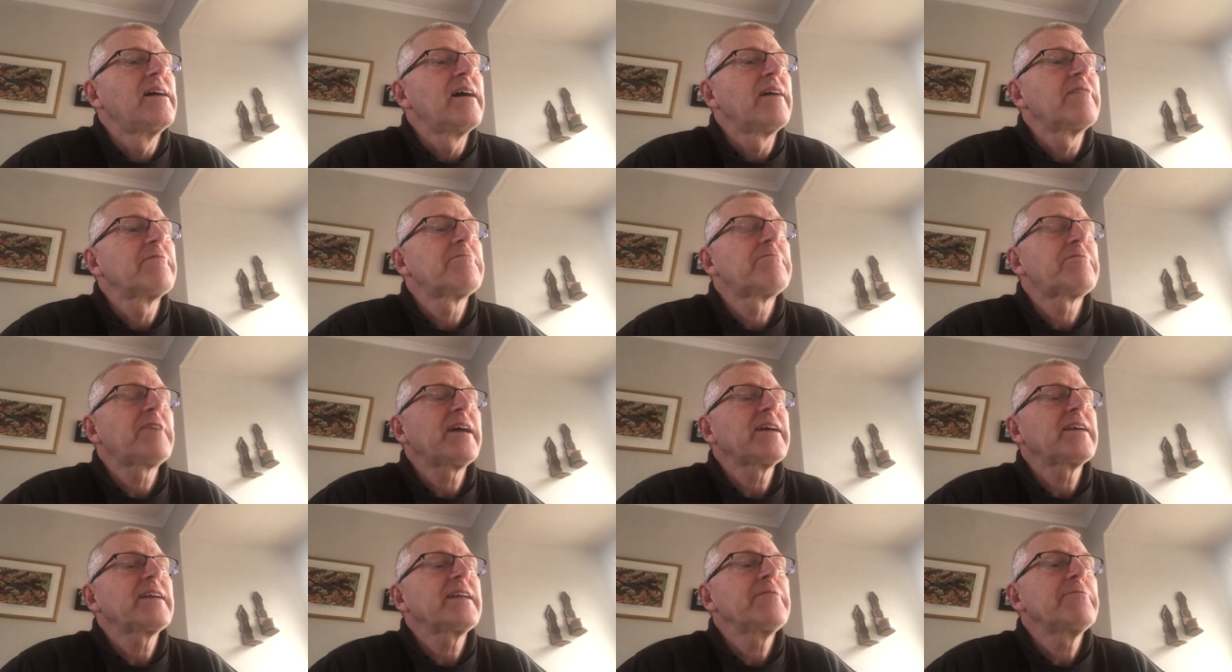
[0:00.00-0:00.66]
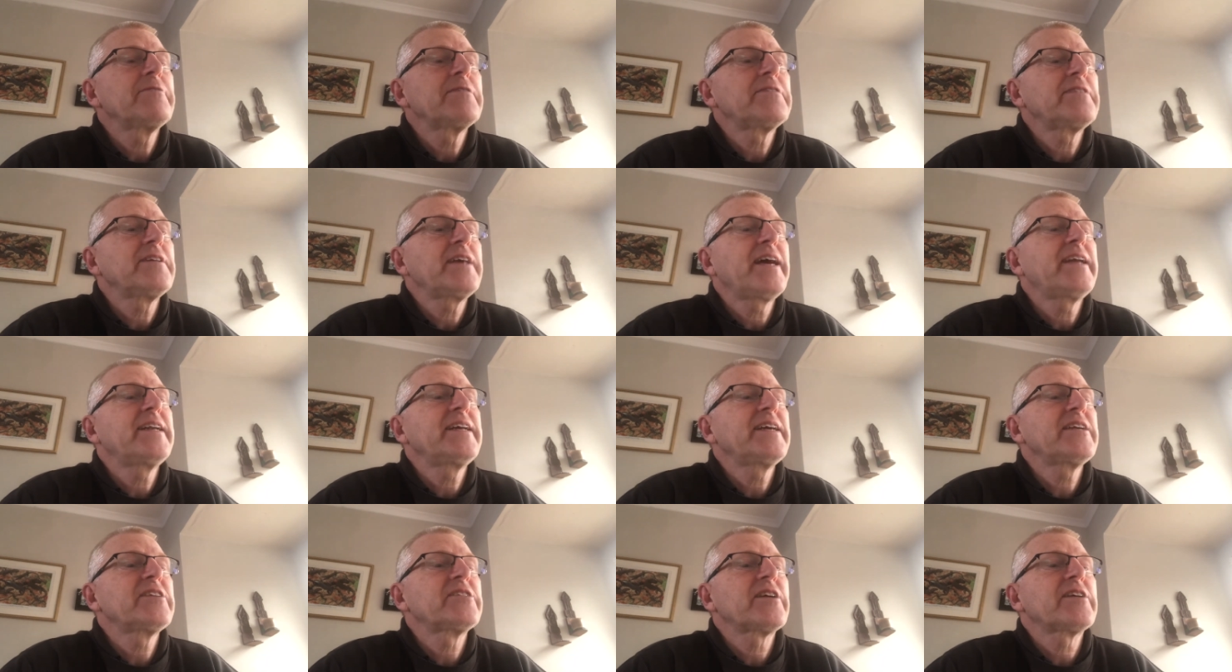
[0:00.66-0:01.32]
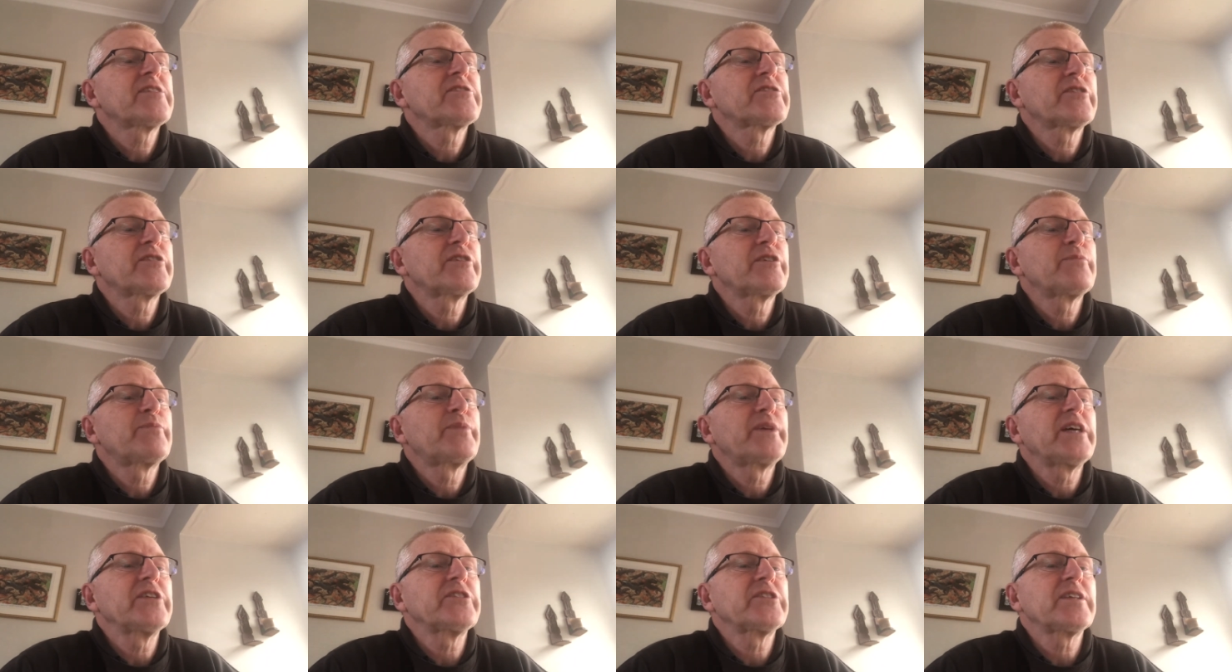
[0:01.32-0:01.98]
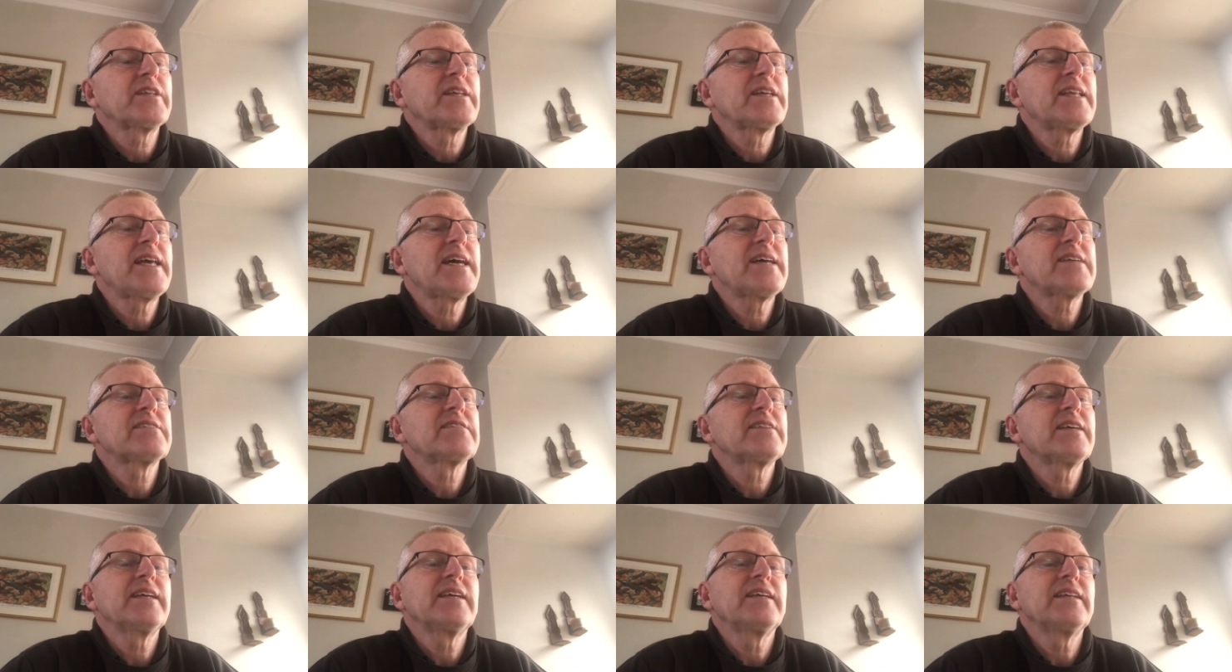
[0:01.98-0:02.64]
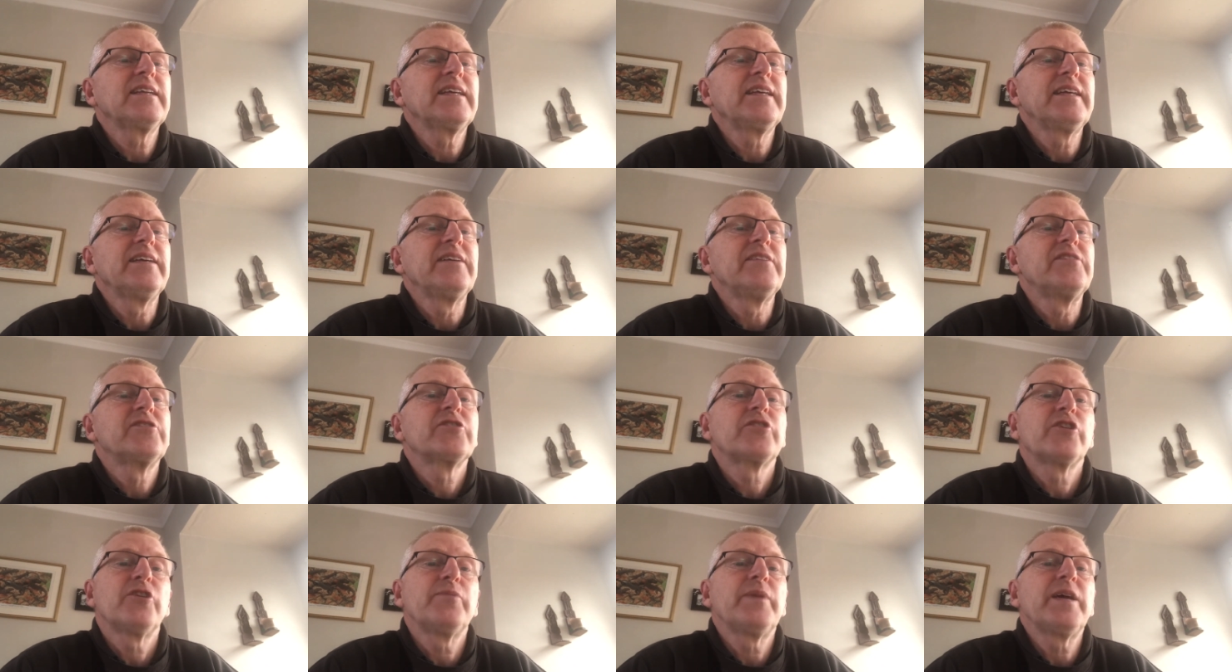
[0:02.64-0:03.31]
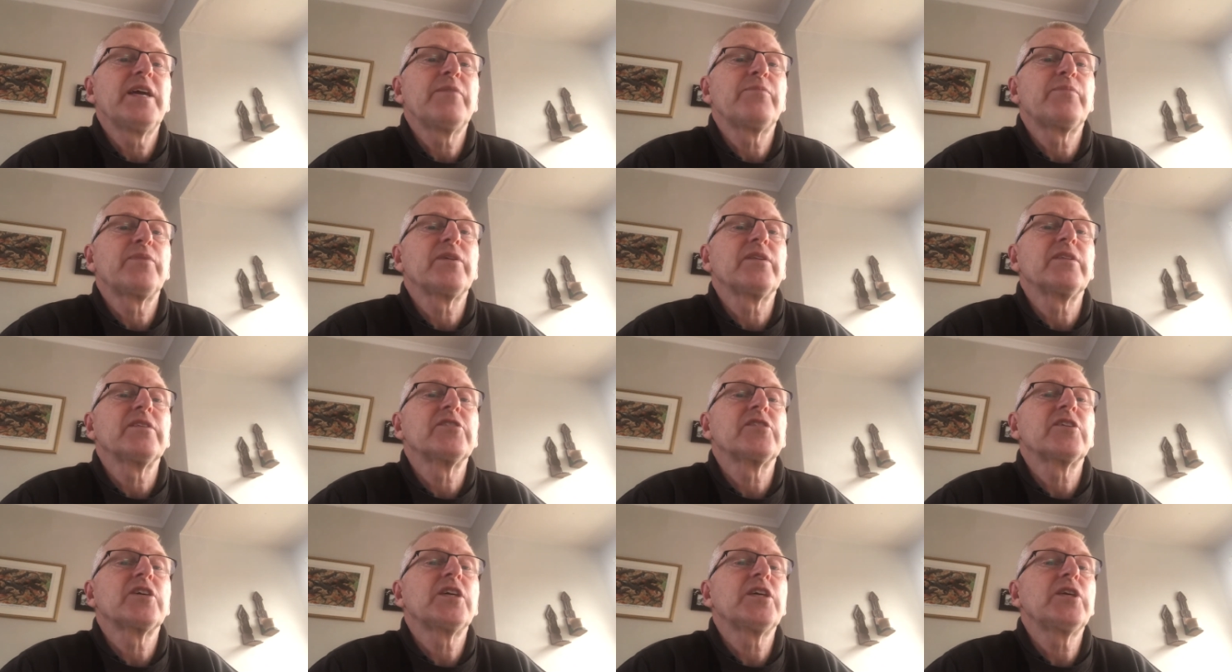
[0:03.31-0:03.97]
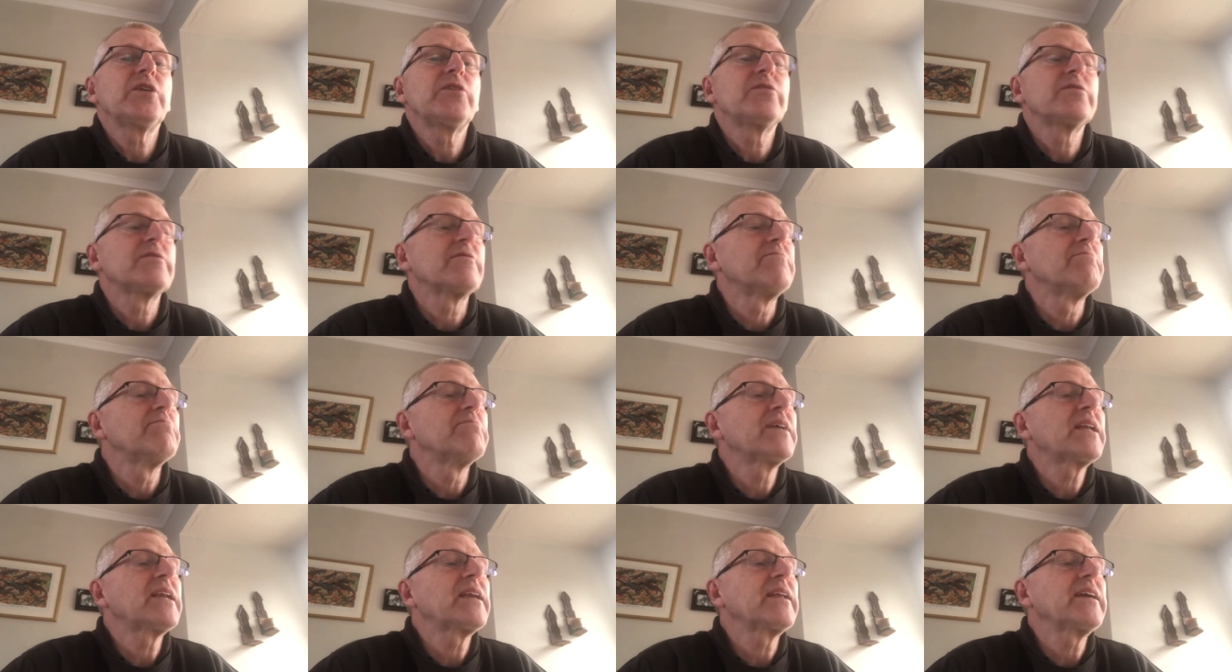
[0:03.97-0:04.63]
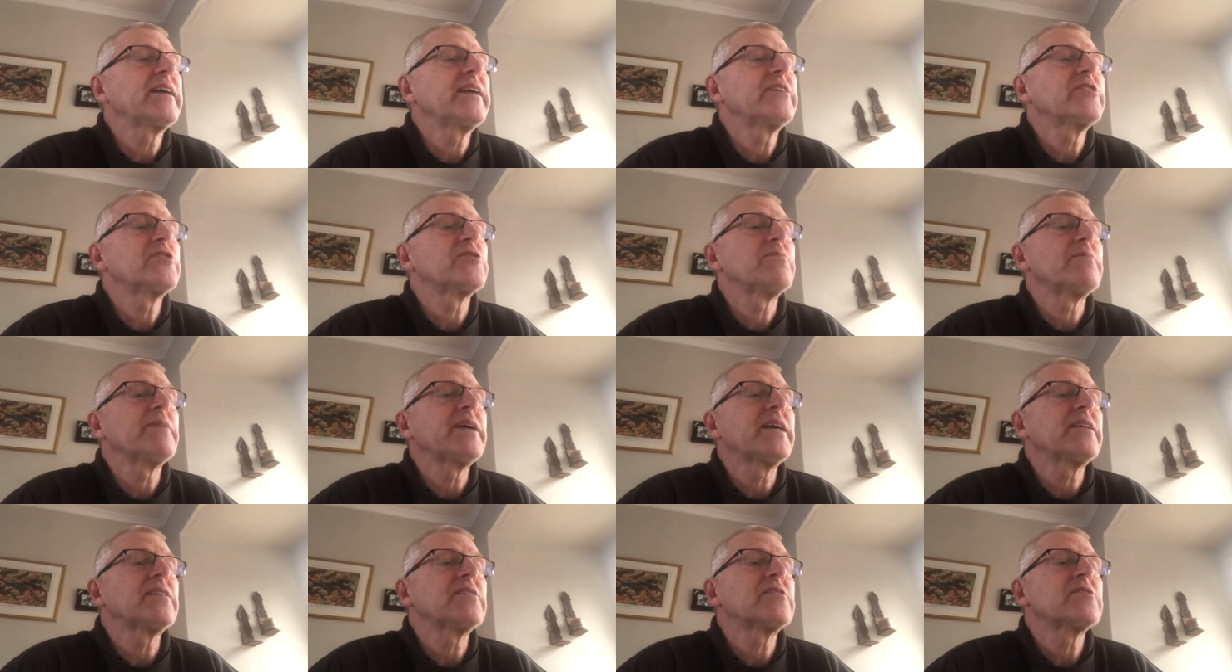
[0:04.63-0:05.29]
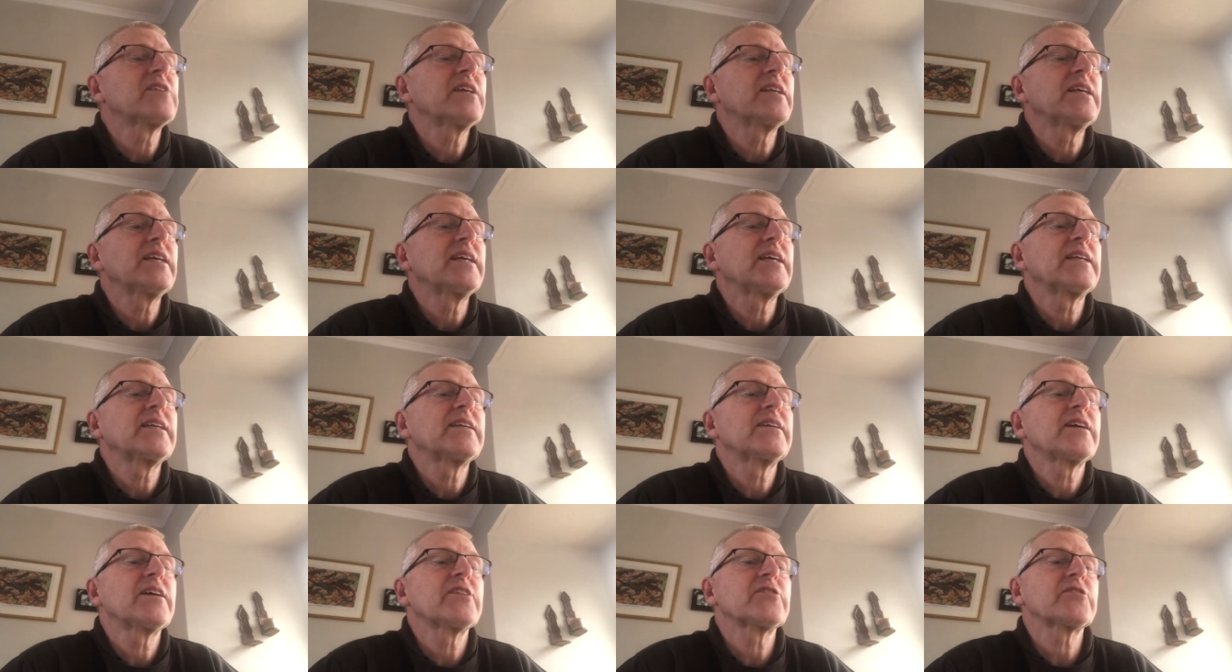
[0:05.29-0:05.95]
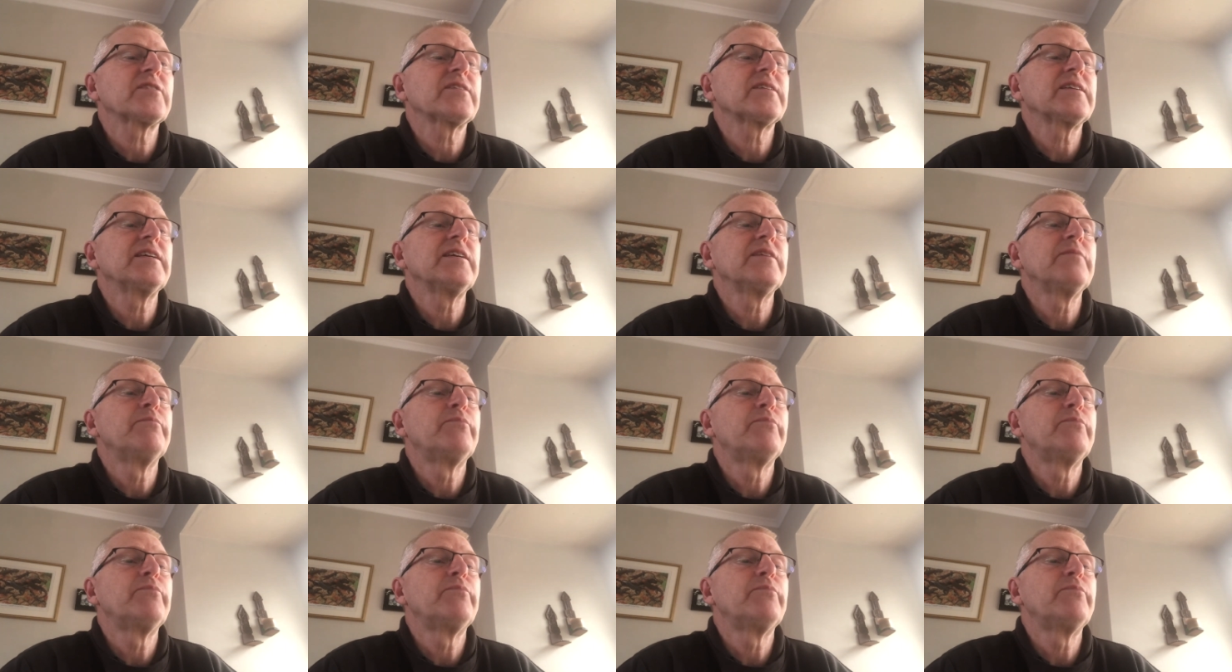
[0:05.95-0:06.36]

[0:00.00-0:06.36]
And frankly, with the NHS under pressure, the last thing it needs come April is queues of middle-aged men sitting in casualty,